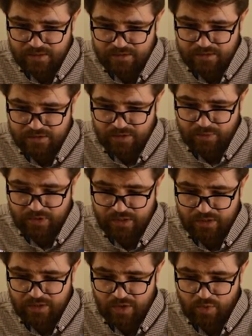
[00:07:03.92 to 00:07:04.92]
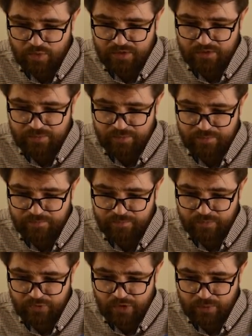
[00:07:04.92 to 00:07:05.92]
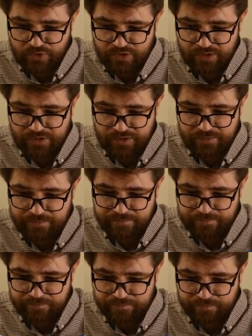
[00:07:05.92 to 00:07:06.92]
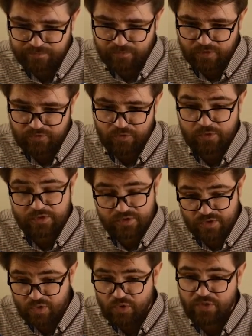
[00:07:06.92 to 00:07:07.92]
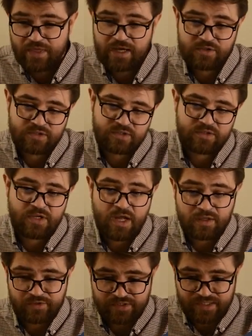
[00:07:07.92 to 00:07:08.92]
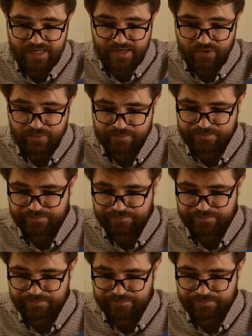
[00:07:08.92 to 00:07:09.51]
so I'm gonna go with the put option here for $2,000 now.